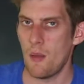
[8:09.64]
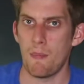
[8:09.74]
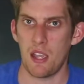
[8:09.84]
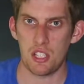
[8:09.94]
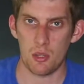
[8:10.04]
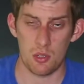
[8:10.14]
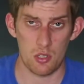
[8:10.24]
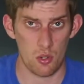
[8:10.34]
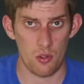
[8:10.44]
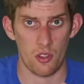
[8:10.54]
make sure
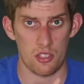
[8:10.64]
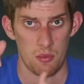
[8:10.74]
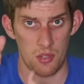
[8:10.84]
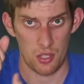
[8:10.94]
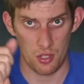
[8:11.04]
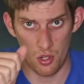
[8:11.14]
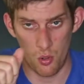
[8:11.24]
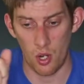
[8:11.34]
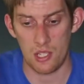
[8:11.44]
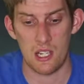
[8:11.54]
you've got something that's good
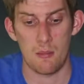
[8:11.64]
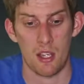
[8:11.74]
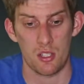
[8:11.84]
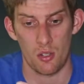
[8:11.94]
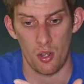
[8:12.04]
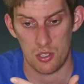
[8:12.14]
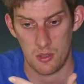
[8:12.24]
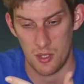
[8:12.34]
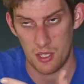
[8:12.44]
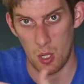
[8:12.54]
quality. Make sure you've got
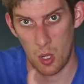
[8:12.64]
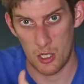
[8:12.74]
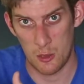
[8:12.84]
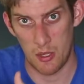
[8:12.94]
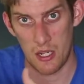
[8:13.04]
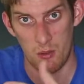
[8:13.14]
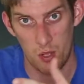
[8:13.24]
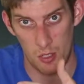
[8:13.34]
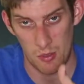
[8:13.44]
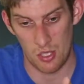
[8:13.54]
something that's high speed if
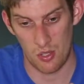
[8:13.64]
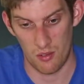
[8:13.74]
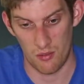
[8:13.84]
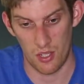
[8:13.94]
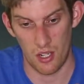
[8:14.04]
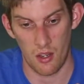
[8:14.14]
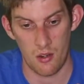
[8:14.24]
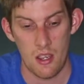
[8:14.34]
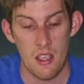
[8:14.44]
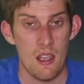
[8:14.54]
you're going to be shooting
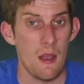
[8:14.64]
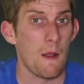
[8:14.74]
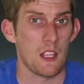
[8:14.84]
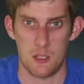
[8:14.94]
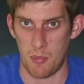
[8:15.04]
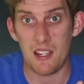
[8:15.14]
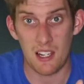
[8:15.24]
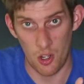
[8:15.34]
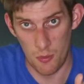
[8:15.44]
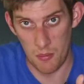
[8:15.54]
video. Spend a
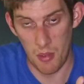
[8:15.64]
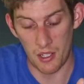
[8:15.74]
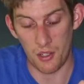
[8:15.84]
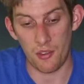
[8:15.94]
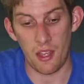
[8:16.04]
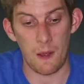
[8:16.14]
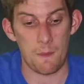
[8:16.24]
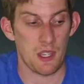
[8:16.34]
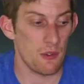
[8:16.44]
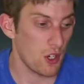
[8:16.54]
little bit of money on that.
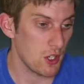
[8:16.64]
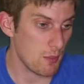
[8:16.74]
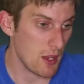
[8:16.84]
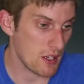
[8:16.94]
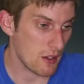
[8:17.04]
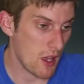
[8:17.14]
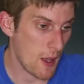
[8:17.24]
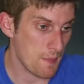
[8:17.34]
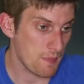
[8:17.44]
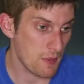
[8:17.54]
If you're going
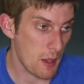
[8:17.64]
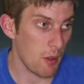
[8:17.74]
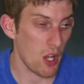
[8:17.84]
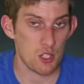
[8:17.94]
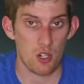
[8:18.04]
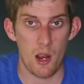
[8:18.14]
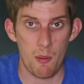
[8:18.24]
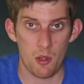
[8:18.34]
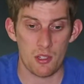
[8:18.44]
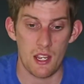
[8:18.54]
to buy a
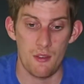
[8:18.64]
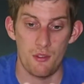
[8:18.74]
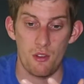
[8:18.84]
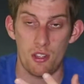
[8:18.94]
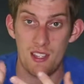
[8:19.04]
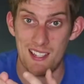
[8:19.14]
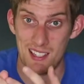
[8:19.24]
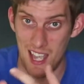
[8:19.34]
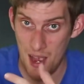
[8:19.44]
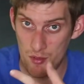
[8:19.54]
tripod, if you've got a
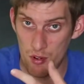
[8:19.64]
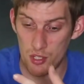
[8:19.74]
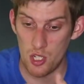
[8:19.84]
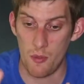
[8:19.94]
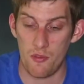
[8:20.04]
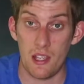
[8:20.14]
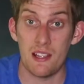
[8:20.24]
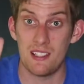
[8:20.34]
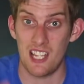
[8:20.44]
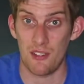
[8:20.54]
decent camera on top of
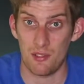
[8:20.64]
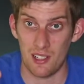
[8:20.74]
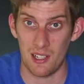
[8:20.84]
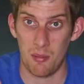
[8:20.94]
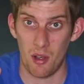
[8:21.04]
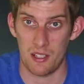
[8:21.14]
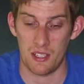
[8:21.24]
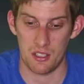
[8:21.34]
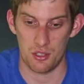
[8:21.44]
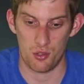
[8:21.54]
it, definitely buy a
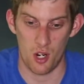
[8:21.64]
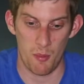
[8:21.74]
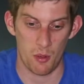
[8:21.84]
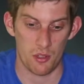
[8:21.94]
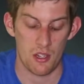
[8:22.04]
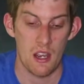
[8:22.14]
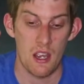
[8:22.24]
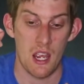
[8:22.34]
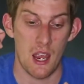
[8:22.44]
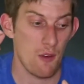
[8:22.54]
decent tripod.
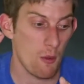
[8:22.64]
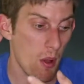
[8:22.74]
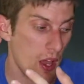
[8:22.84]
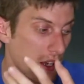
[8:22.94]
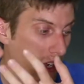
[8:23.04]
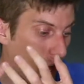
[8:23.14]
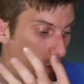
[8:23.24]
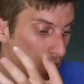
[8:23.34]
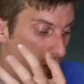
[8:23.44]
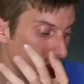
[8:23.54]
If you're buying
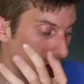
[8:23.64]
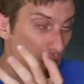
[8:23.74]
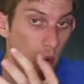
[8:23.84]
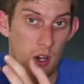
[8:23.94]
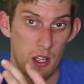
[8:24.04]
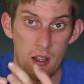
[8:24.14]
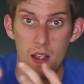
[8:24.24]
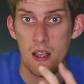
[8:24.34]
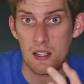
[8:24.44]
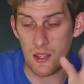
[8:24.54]
cameras, if you want
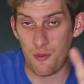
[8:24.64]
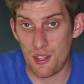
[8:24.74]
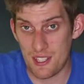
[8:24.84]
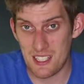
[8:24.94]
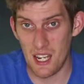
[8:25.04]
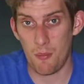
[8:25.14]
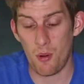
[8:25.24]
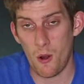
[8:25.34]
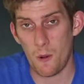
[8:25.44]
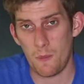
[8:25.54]
something that's
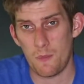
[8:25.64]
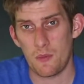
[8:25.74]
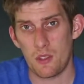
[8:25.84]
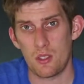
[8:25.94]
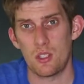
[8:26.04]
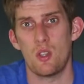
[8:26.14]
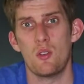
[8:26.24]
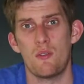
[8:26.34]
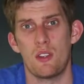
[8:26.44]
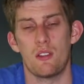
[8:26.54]
separate to
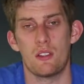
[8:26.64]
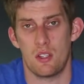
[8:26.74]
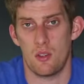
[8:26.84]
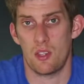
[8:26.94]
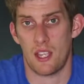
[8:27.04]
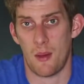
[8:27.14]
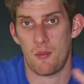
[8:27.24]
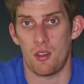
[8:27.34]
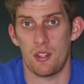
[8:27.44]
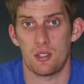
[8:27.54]
the
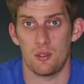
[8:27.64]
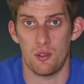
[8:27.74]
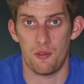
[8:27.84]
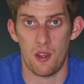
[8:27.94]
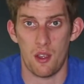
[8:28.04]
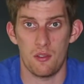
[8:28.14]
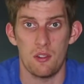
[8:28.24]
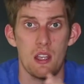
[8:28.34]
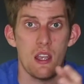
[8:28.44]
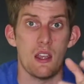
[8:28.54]
camera that's on your
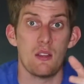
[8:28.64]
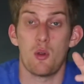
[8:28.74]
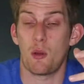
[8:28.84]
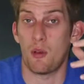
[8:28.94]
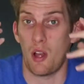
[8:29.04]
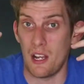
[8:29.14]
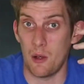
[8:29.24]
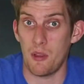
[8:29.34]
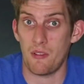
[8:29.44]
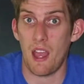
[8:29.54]
phone, you want to put a
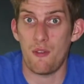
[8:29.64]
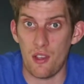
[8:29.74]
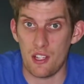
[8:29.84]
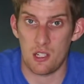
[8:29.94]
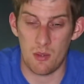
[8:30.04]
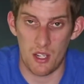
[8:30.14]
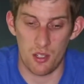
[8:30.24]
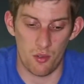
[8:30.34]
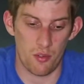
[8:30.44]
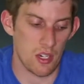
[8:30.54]
little bit of effort into
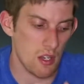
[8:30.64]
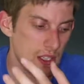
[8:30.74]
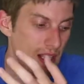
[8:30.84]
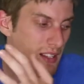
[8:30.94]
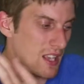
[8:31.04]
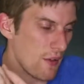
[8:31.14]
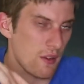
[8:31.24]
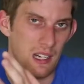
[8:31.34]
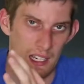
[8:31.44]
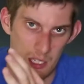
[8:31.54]
making your videos, then
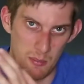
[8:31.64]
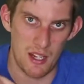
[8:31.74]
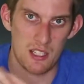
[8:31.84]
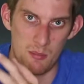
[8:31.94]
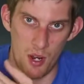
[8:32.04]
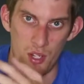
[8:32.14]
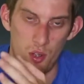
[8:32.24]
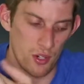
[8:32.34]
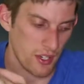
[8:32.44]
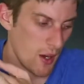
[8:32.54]
definitely spend some money
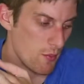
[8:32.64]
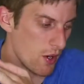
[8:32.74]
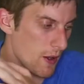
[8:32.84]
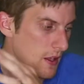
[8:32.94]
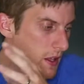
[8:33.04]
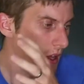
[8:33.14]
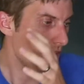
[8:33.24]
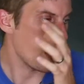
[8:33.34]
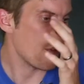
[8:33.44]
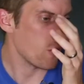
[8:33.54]
on a camera.
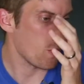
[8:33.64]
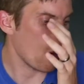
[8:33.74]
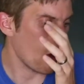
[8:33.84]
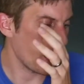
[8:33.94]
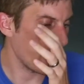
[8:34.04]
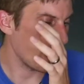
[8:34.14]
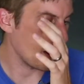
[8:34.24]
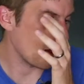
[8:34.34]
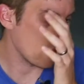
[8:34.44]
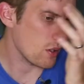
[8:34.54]
If you're
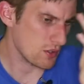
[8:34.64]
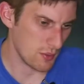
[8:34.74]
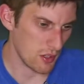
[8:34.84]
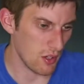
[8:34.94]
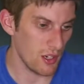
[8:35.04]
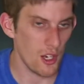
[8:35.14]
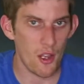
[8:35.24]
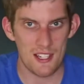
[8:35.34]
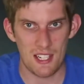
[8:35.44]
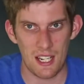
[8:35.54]
buying, what else have we got?
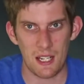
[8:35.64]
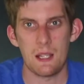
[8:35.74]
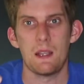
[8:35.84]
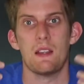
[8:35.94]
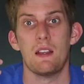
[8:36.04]
Lighting.